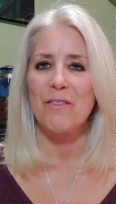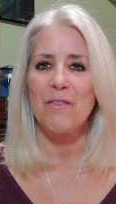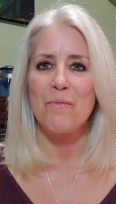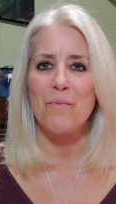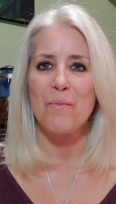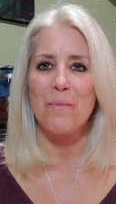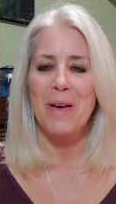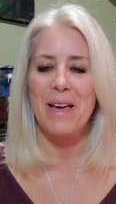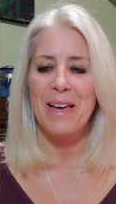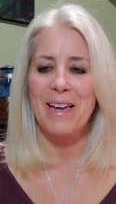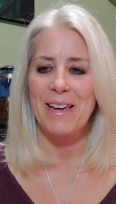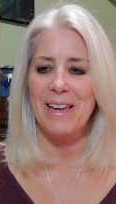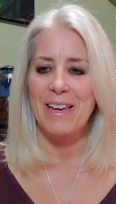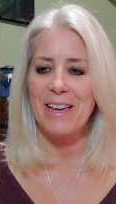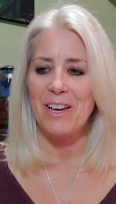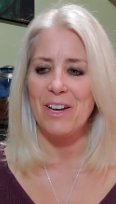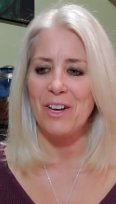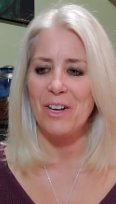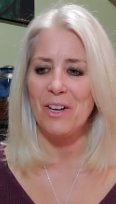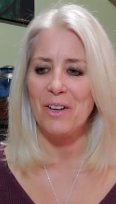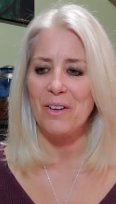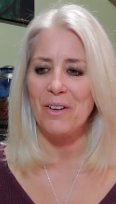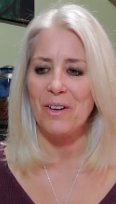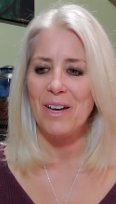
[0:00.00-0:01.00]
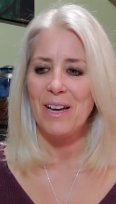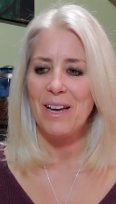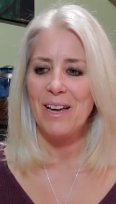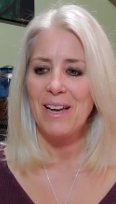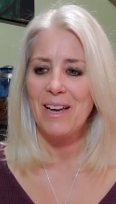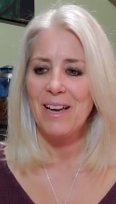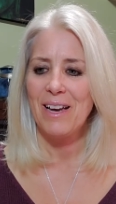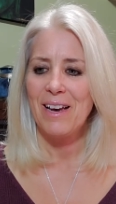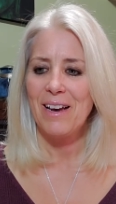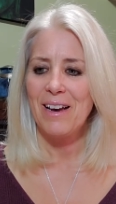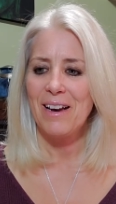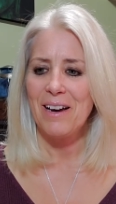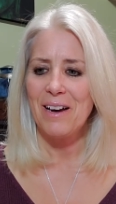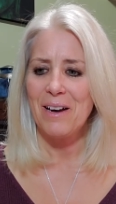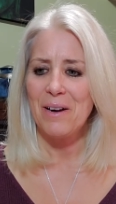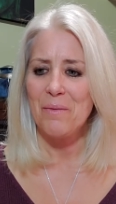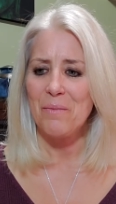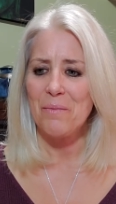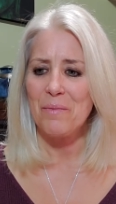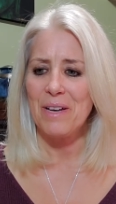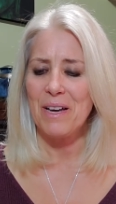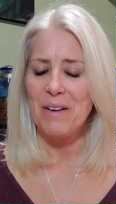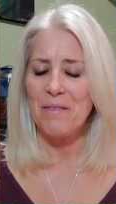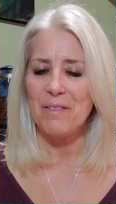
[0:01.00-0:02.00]
of May here.
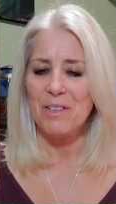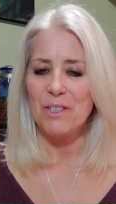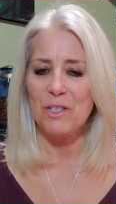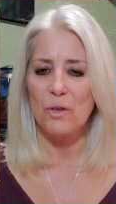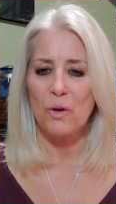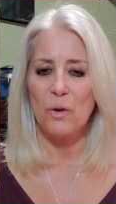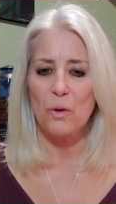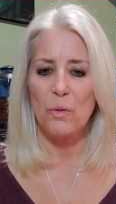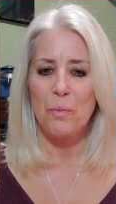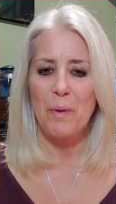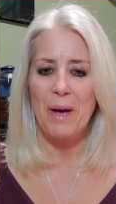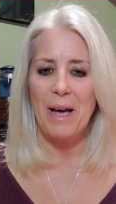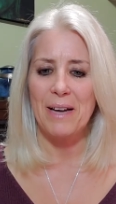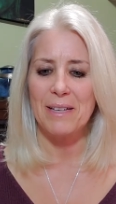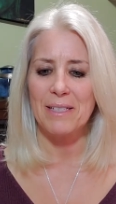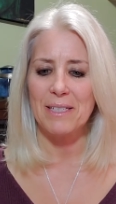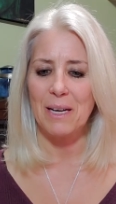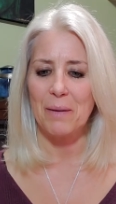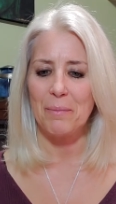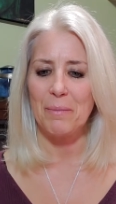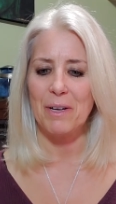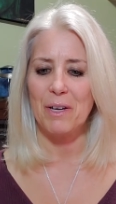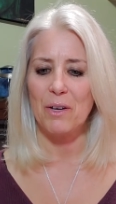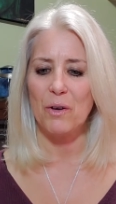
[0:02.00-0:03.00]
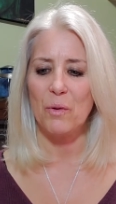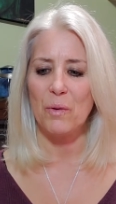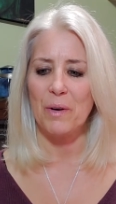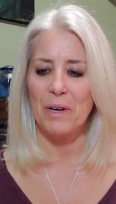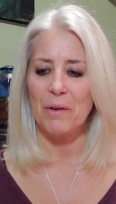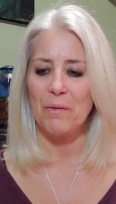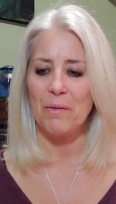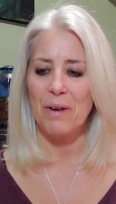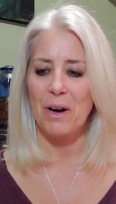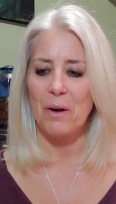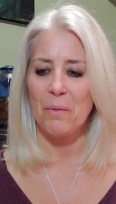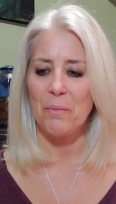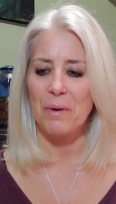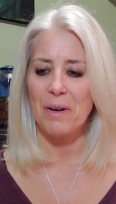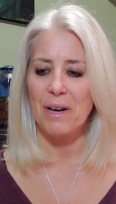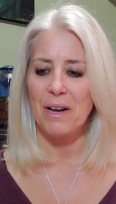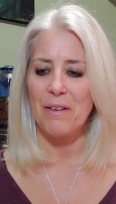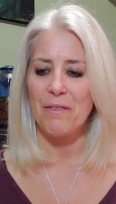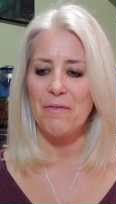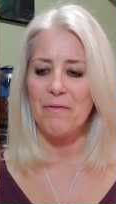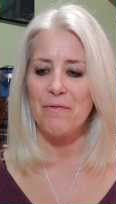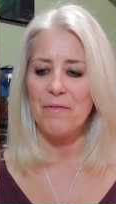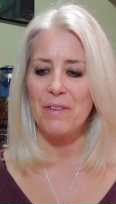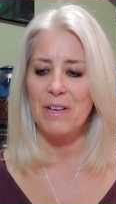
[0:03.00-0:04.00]
Um, we have this whole pandemic going around, but I
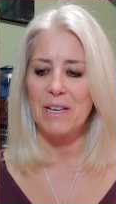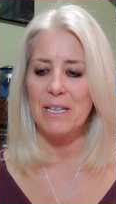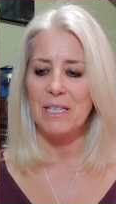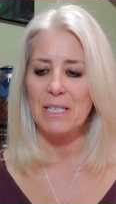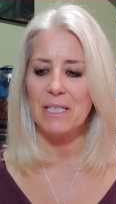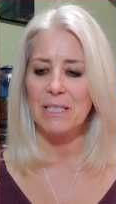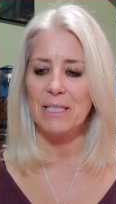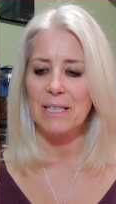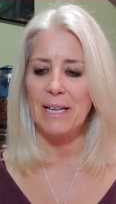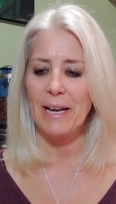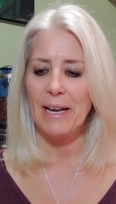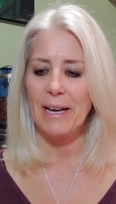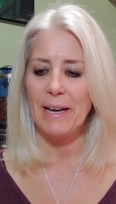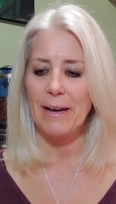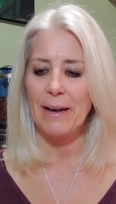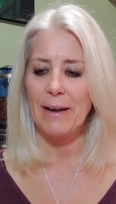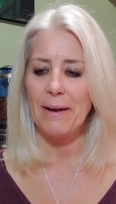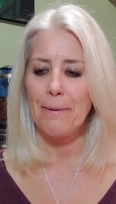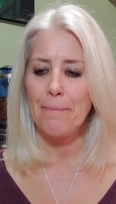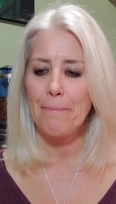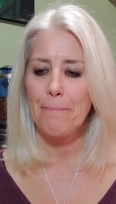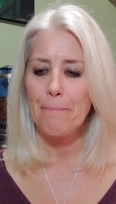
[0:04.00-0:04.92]
feel like